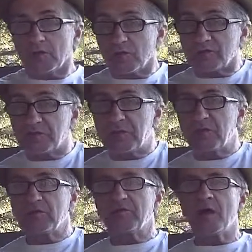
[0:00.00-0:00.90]
The
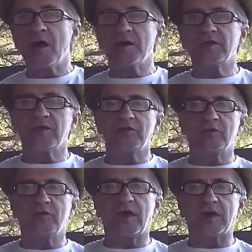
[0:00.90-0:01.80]
Spirit of God can
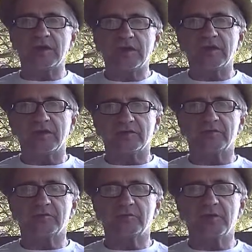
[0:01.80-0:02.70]
do that in us